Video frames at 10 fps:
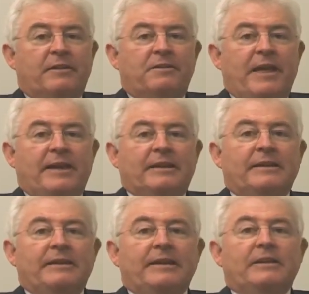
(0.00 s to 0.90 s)

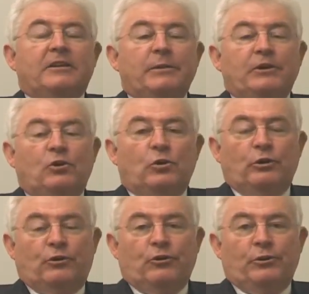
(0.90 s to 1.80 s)
that need to be
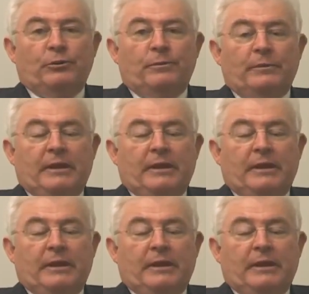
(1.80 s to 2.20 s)
talked through.